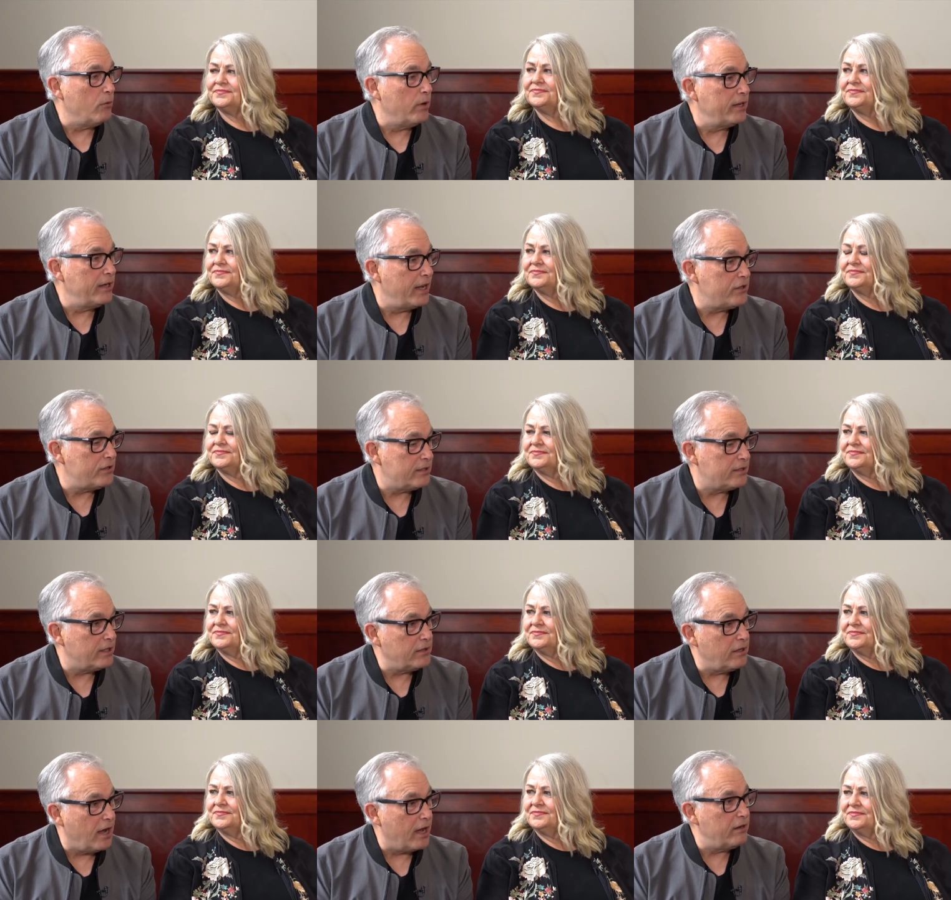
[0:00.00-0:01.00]
Speaker 1: one day she
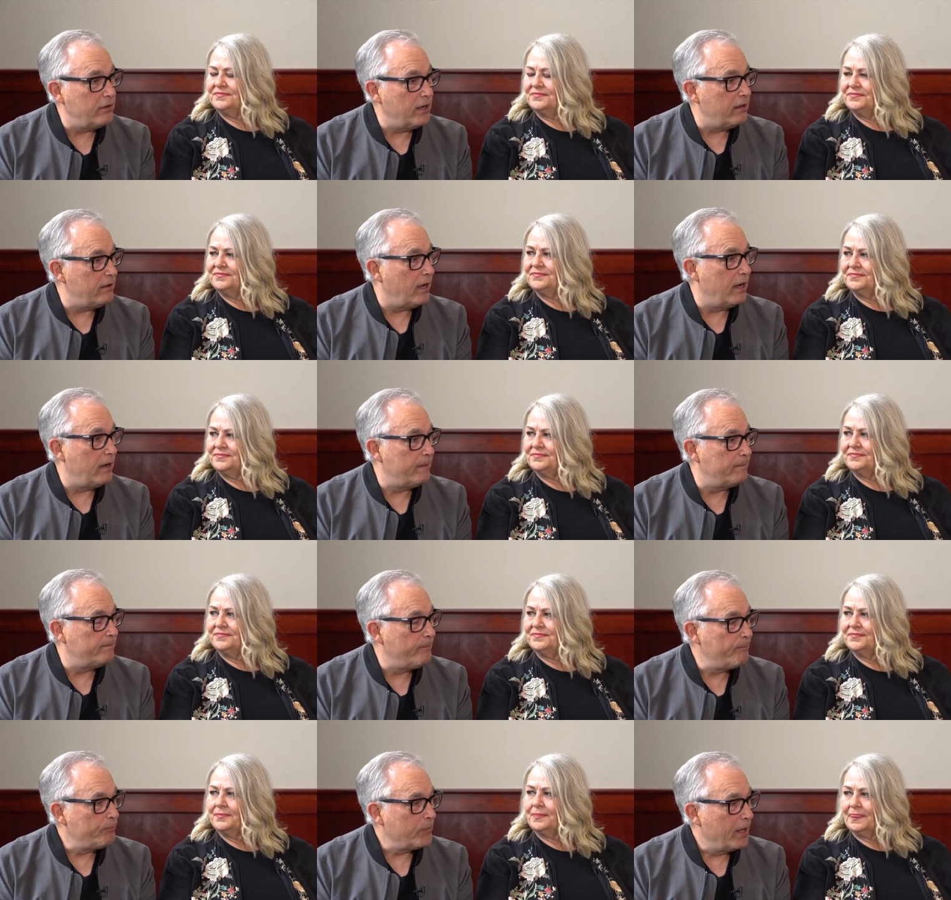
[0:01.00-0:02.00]
said, God,
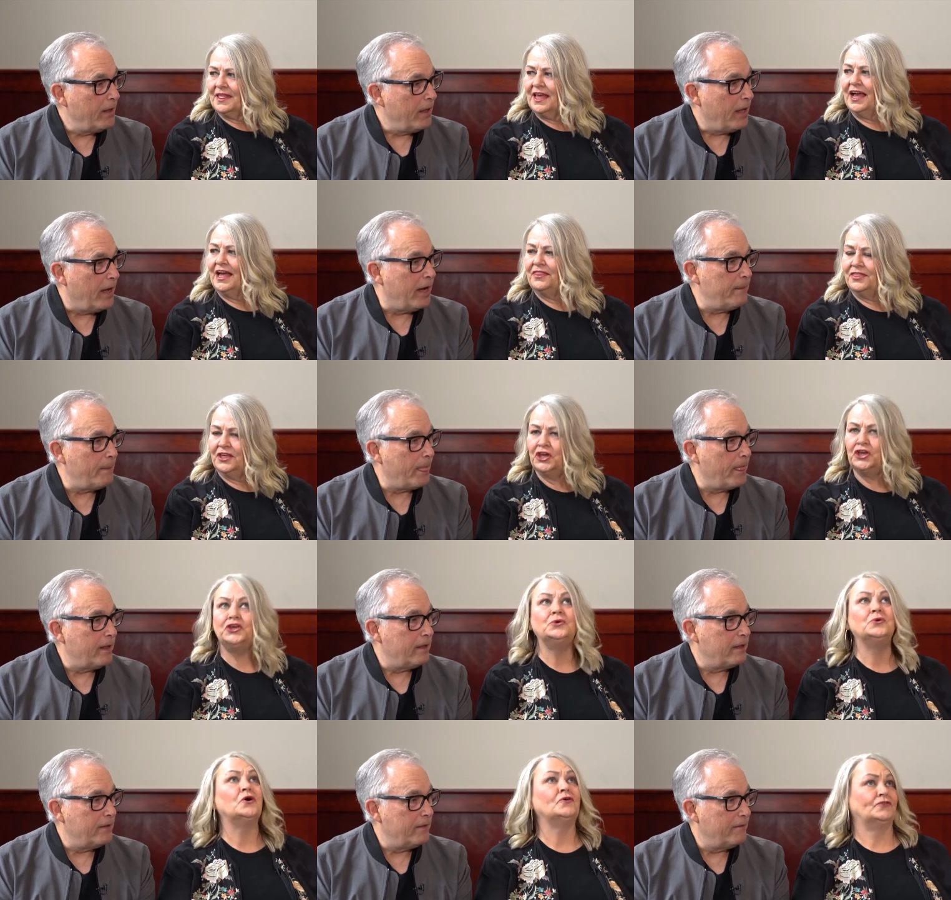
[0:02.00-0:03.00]
I
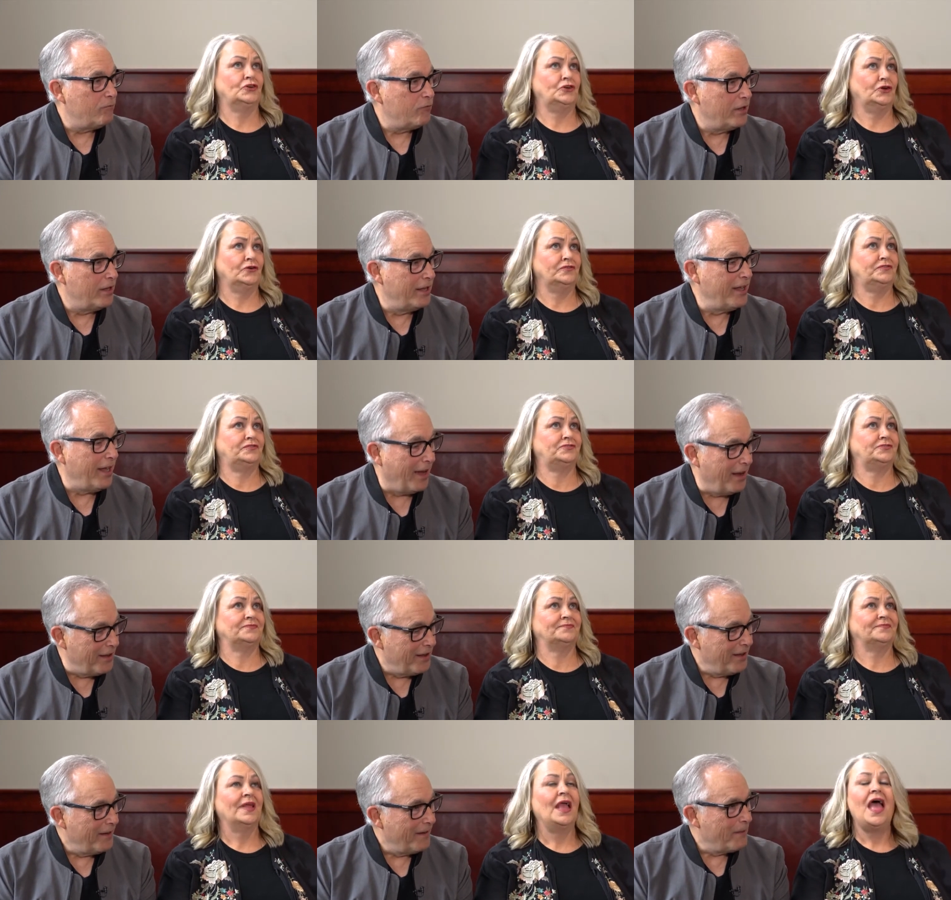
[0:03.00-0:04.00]
think you overdosed.
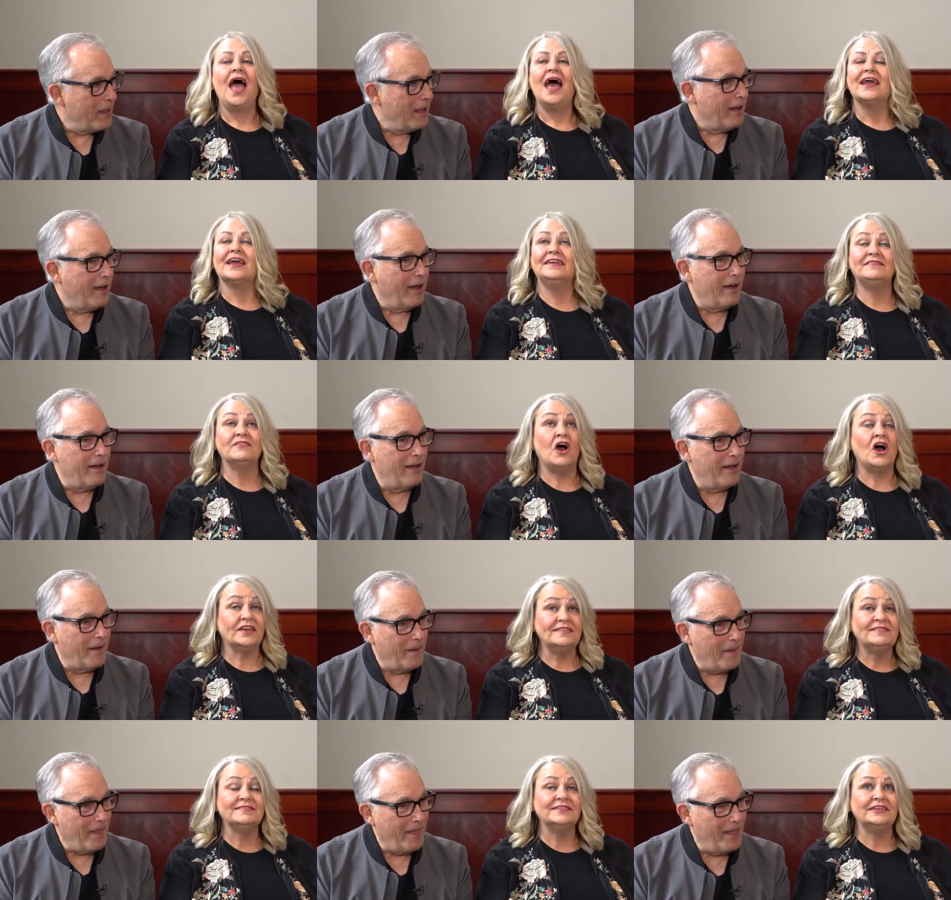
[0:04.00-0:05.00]
Speaker 2: Because
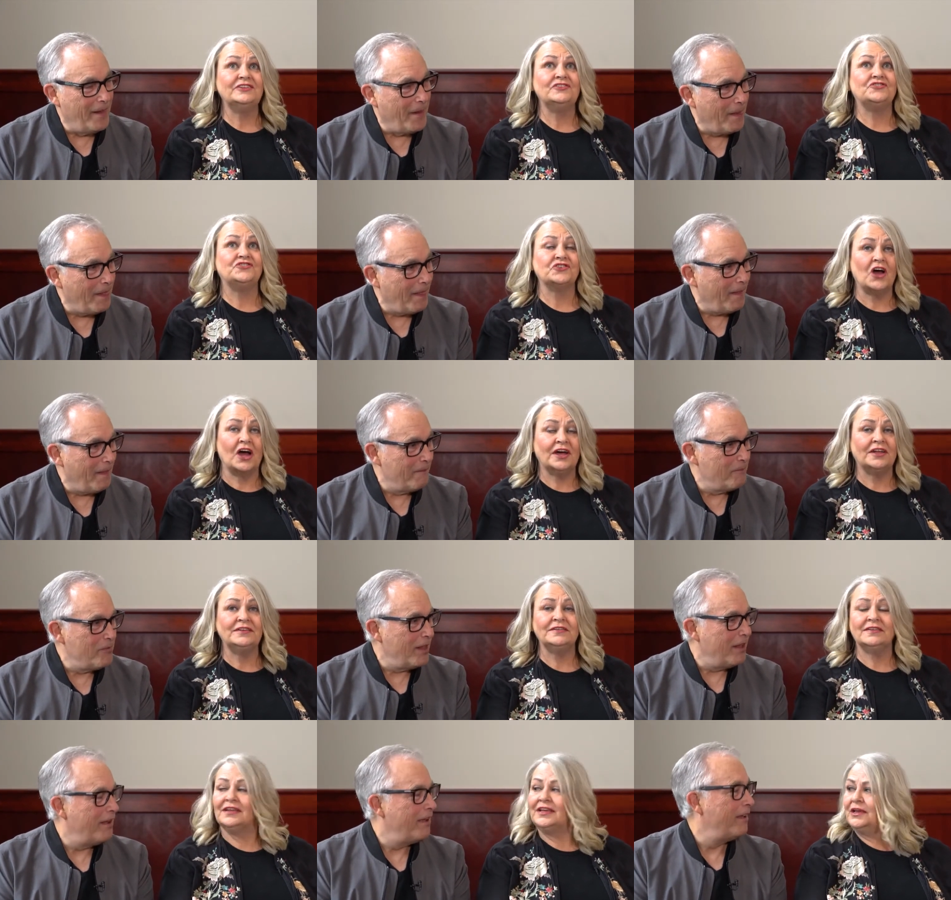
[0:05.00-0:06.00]
honestly,
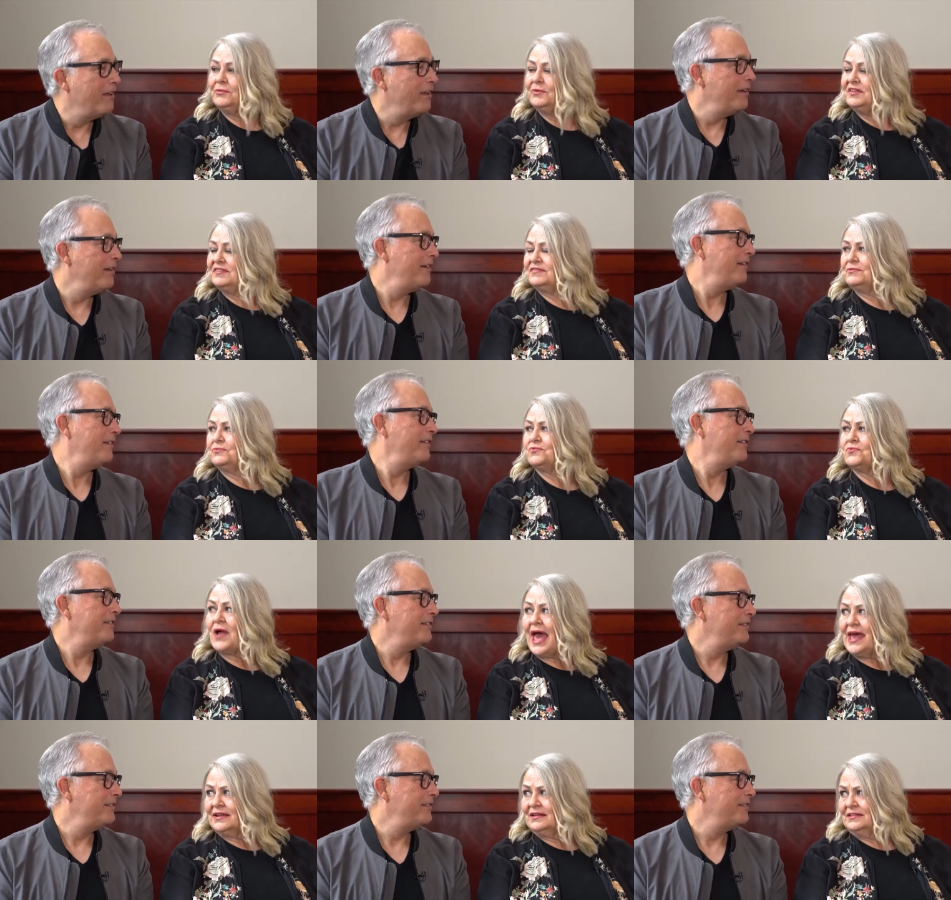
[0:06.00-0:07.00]
John, he was
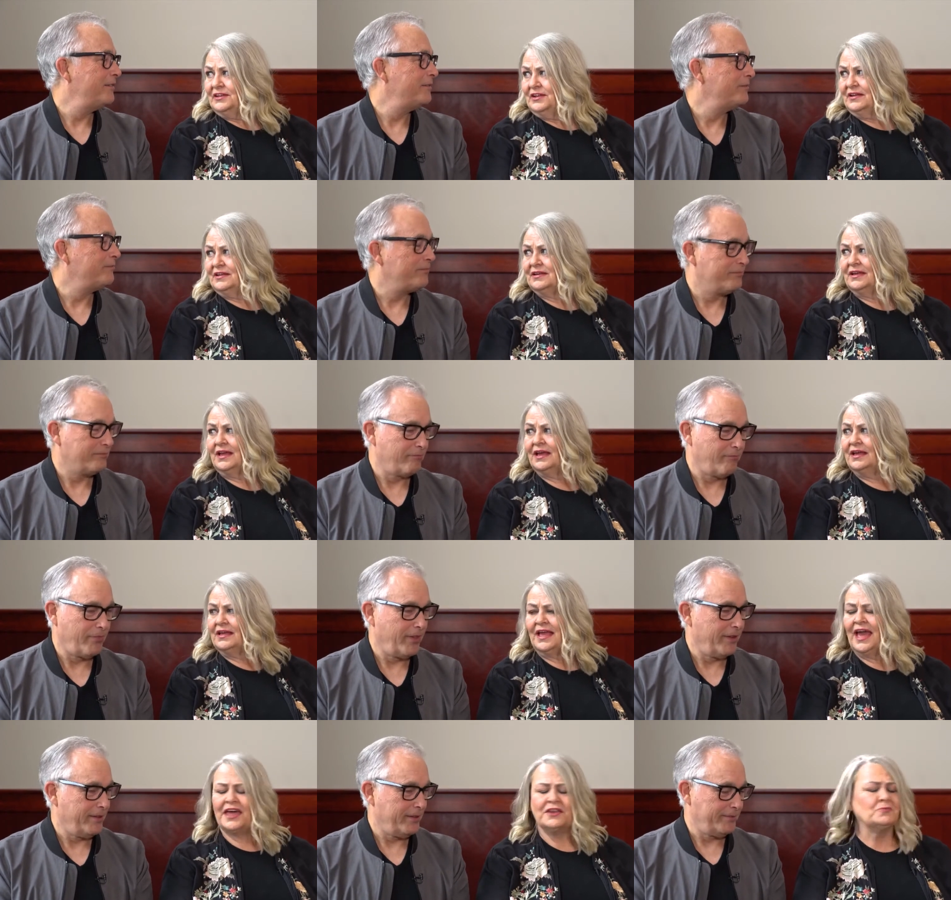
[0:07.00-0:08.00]

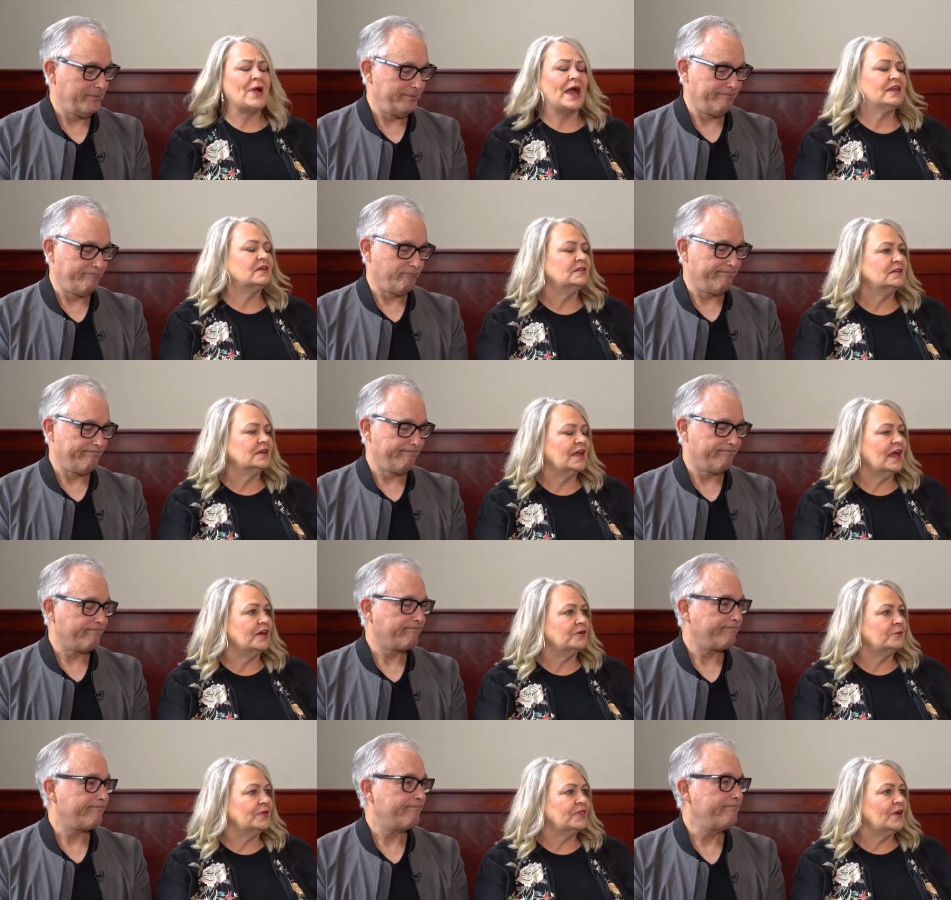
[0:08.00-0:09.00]
had a radical
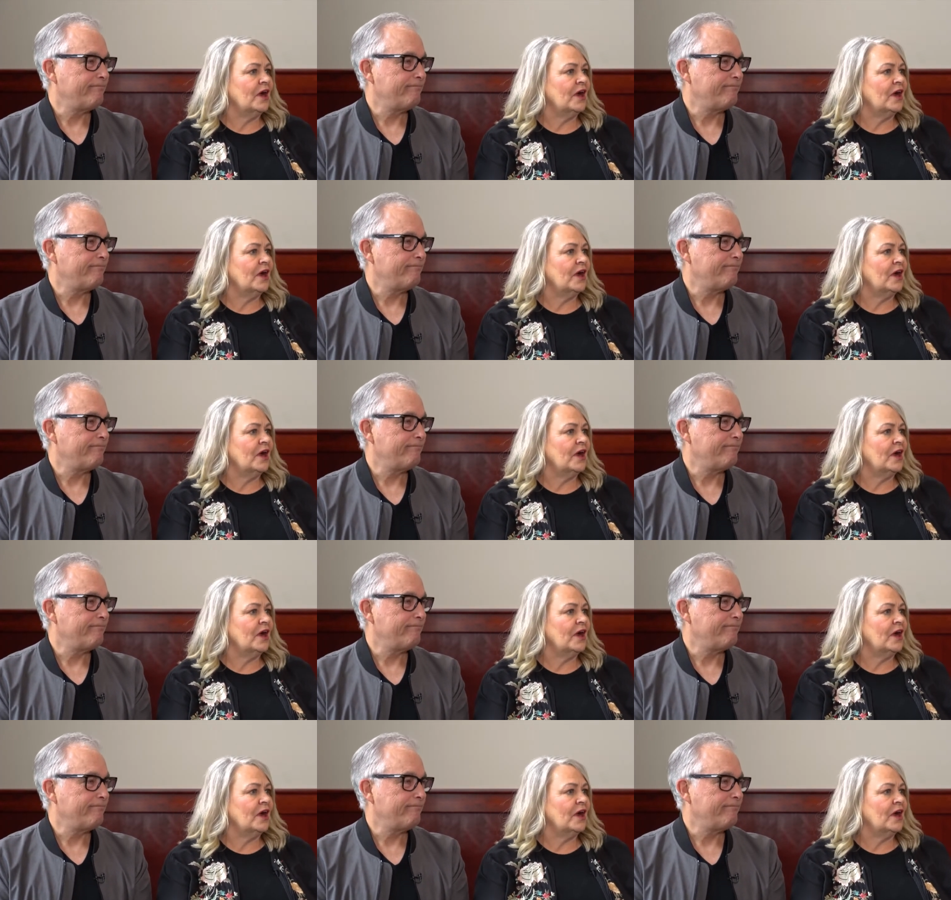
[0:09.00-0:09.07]
encounter with